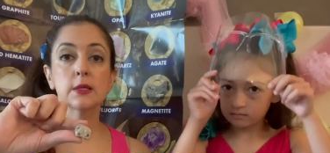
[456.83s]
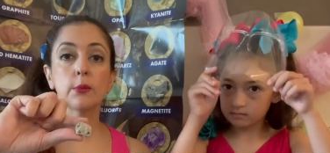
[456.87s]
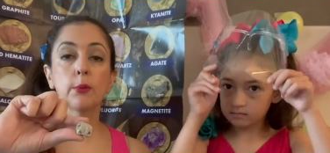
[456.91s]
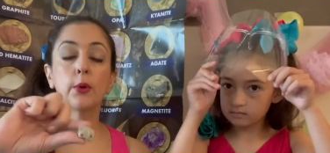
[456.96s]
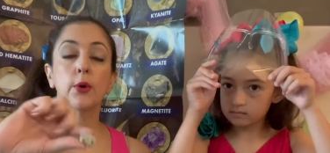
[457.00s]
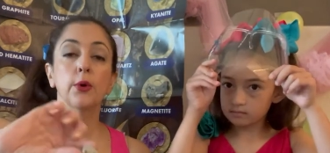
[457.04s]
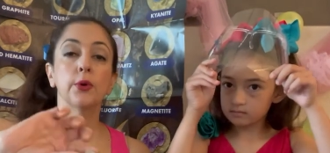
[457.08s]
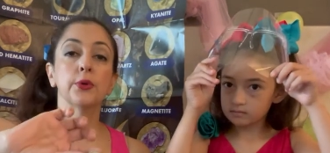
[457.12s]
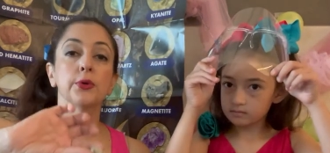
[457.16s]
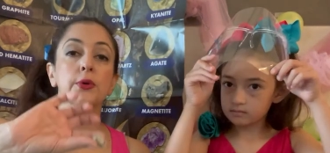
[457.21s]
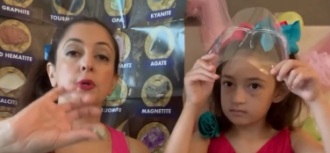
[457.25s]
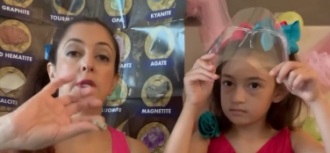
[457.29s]

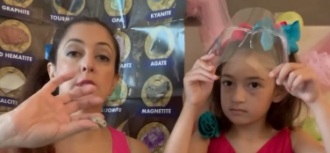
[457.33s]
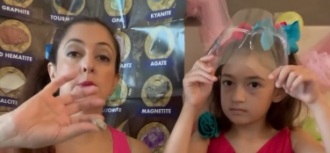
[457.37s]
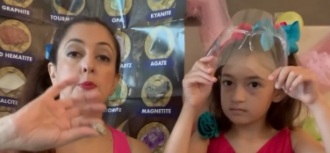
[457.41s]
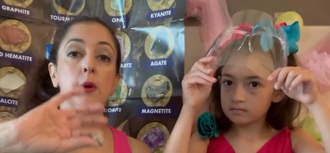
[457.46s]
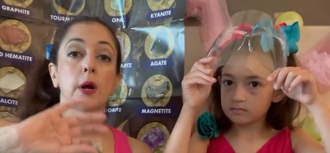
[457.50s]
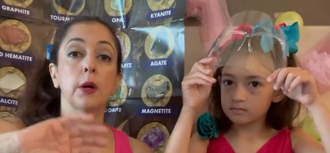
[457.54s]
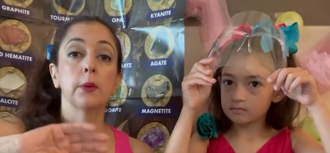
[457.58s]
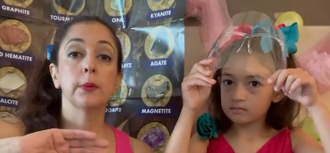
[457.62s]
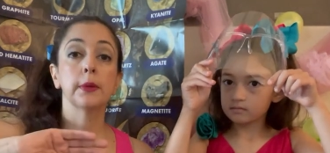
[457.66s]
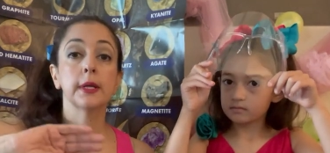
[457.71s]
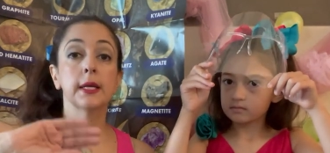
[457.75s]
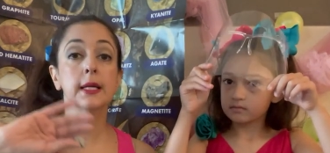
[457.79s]
Speaker 1: boulder, it's
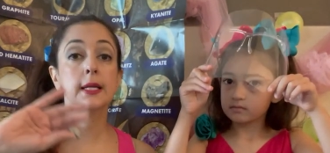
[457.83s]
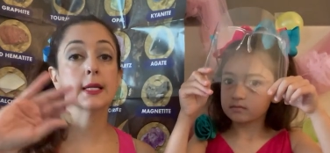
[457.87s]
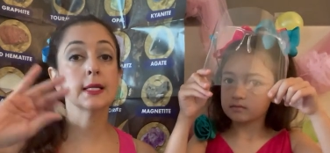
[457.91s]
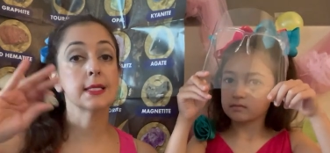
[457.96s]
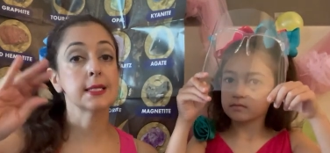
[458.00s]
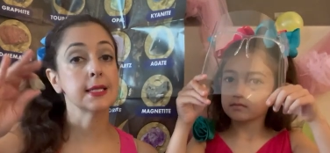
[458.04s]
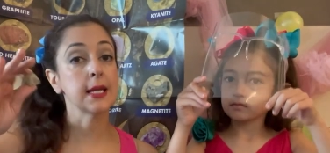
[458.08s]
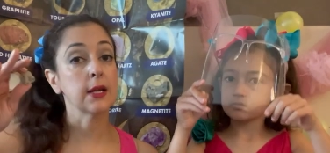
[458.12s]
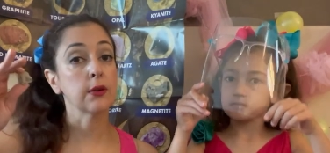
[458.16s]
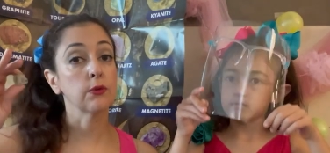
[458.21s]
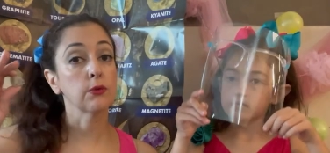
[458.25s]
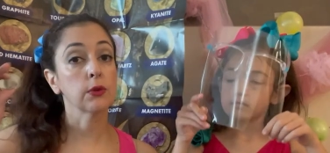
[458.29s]
probably gonna
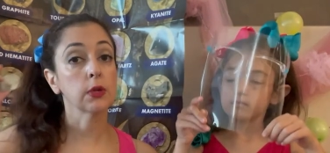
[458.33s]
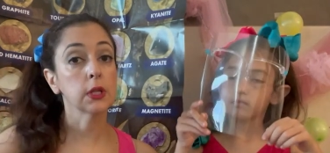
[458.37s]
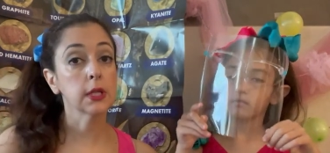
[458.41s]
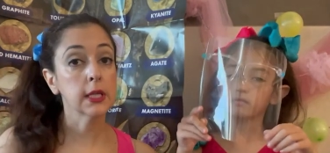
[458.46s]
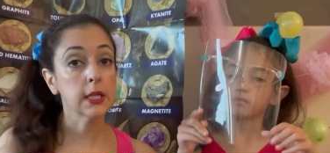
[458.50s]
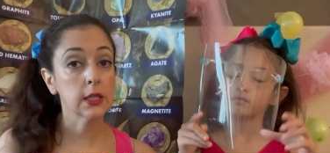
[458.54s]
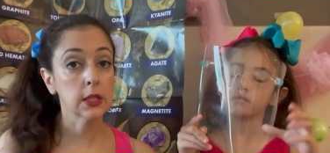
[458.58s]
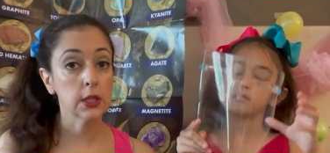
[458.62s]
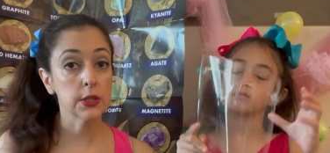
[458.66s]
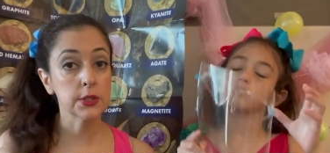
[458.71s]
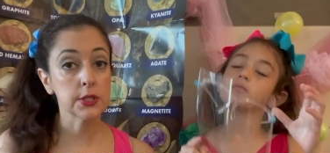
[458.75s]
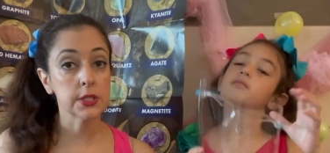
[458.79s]
stay
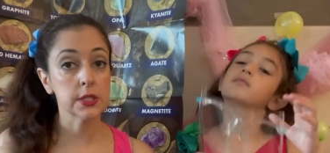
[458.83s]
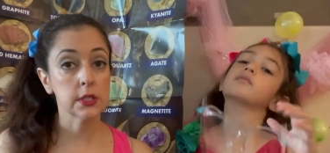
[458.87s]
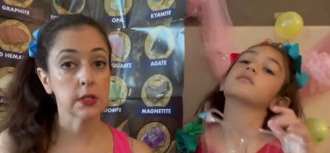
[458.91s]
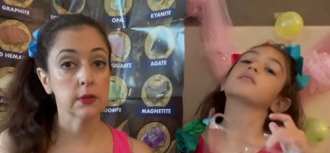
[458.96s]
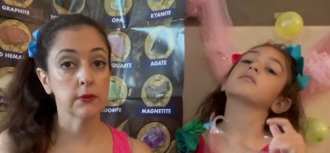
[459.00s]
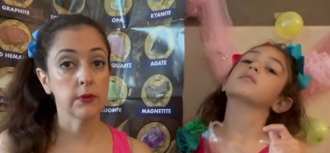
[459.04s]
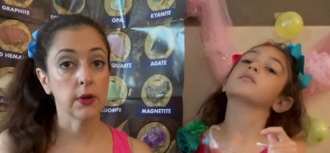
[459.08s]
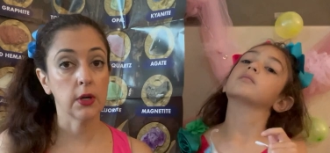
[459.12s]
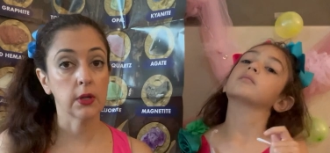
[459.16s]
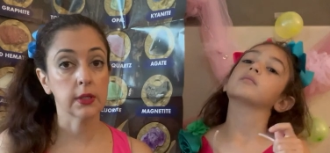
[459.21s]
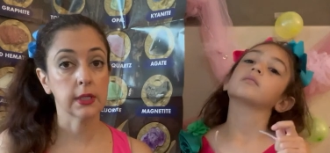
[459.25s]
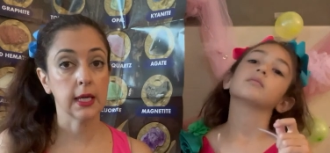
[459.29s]
really close to
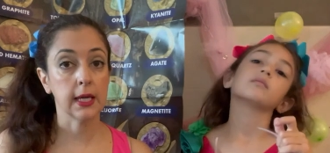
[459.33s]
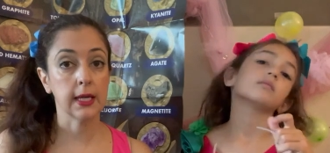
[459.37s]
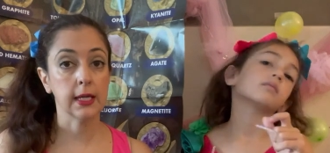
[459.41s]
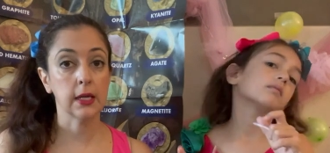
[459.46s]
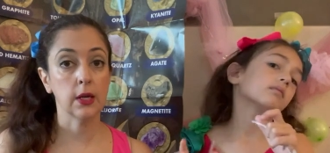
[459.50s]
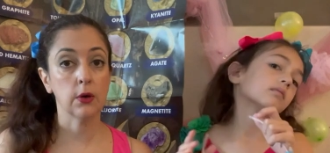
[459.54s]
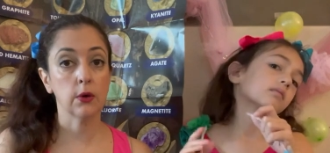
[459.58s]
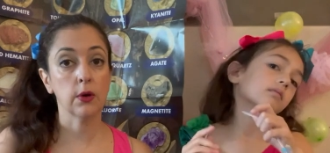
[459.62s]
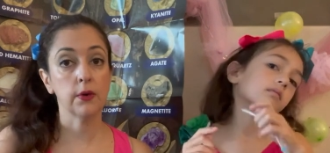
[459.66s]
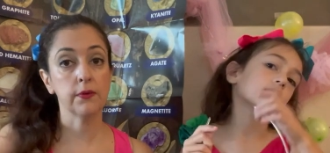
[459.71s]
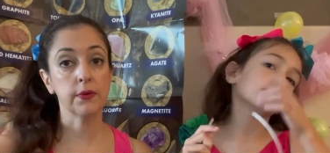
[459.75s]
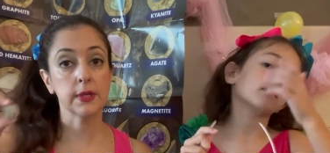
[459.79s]
the
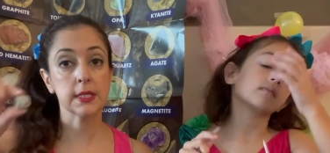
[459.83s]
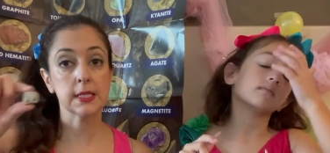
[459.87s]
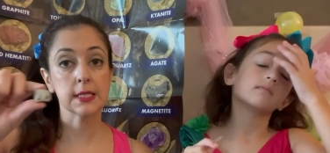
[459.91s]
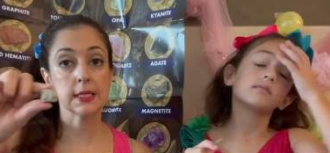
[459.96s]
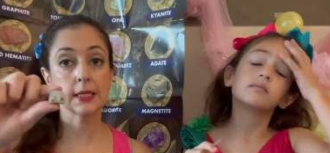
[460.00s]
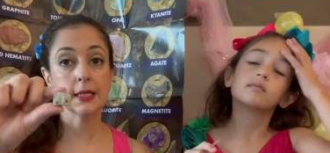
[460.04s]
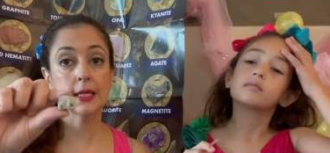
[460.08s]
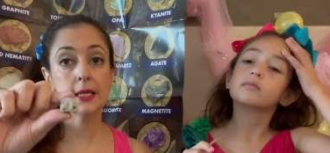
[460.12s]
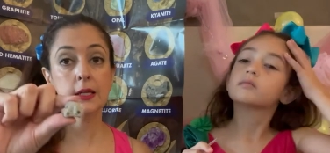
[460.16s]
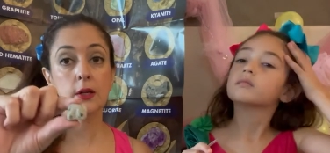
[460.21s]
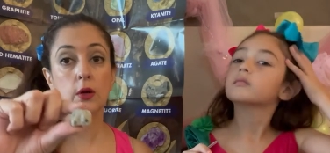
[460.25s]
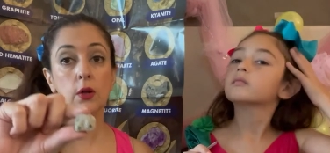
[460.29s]
volcano. If it's
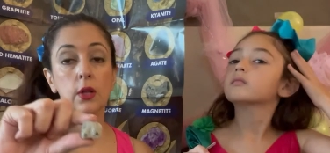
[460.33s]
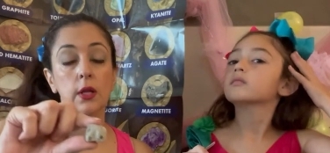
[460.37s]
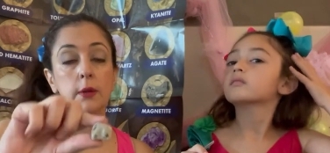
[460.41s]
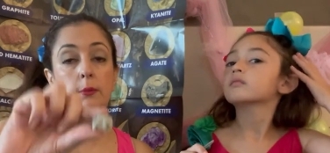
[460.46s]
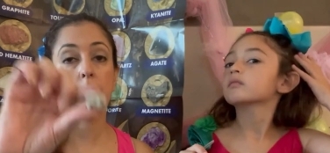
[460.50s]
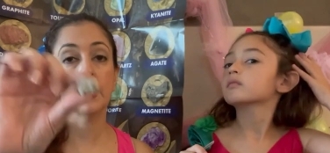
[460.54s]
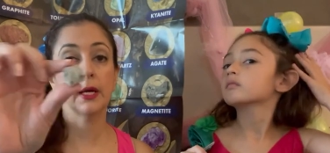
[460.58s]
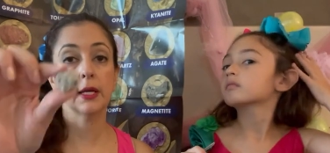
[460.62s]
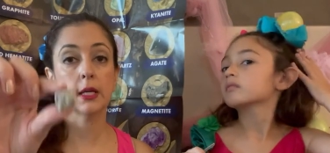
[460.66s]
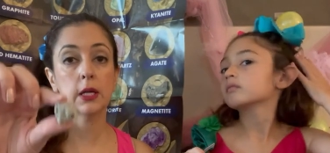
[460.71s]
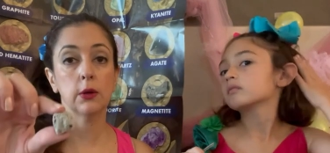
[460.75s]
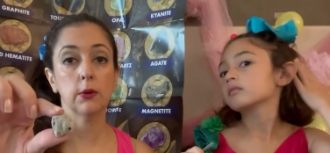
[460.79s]
little,
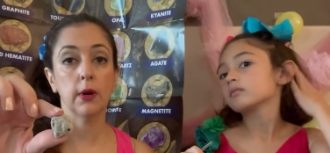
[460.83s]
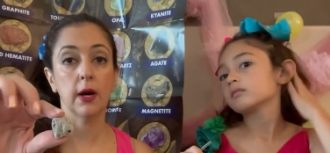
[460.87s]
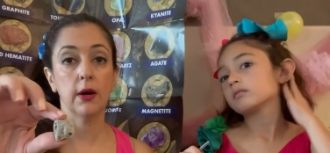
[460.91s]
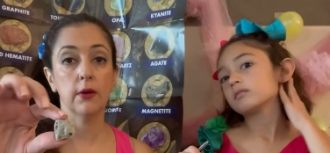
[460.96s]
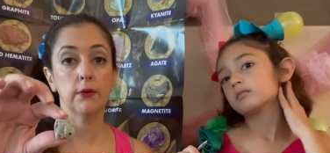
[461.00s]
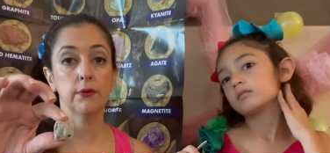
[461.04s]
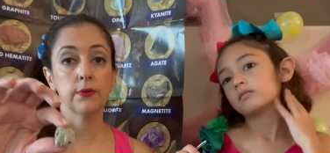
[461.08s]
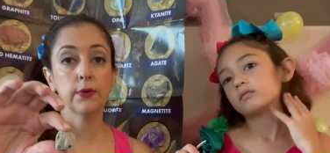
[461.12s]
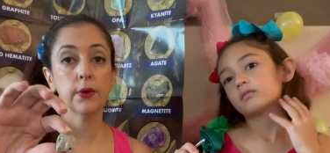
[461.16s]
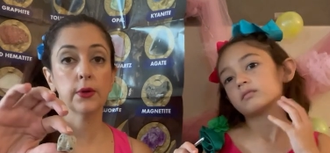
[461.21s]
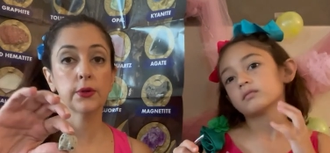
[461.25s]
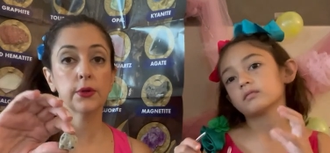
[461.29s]
it might go
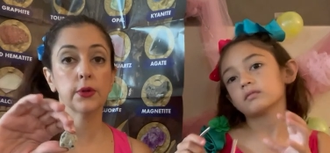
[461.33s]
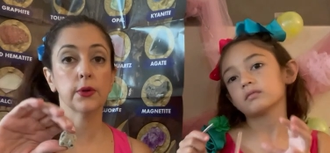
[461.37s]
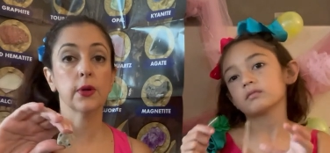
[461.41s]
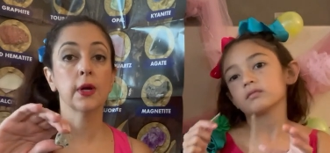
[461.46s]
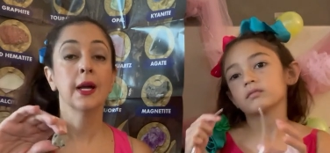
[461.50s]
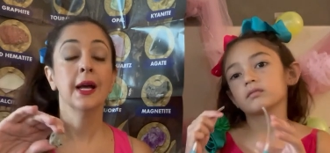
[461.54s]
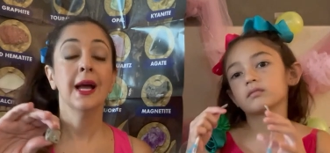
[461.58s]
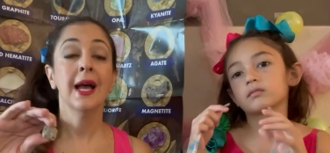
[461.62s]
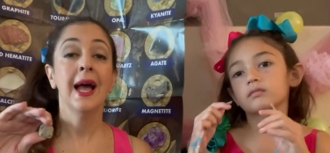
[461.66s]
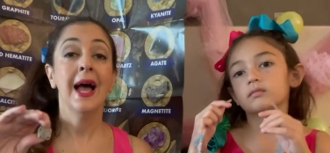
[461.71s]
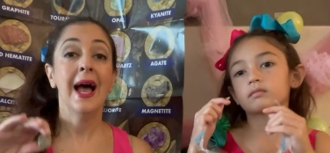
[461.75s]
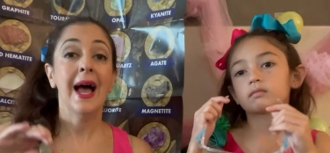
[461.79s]
out further.